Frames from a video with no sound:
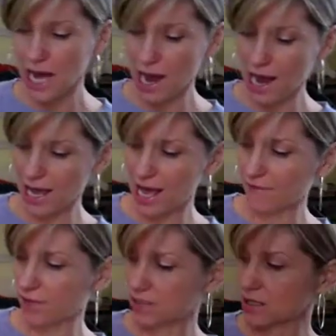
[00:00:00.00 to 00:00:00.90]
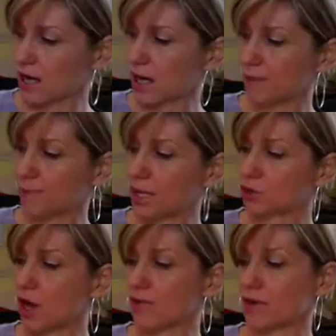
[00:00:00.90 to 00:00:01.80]
I haven't
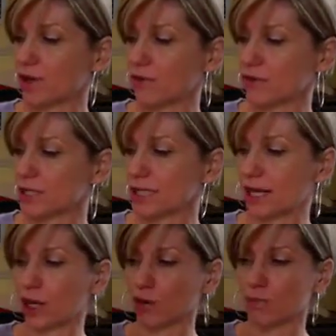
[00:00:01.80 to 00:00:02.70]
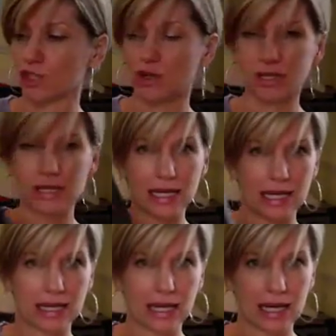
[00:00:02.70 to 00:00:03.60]
peeled off the very first layer, but you can see
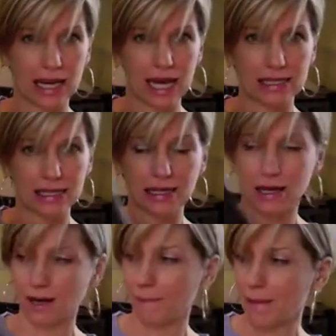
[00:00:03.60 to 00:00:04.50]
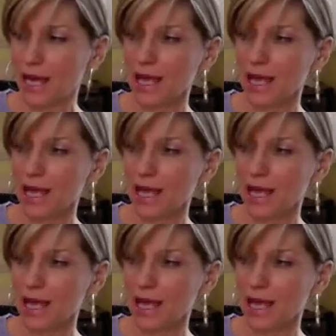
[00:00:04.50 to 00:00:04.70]
again it has the gum,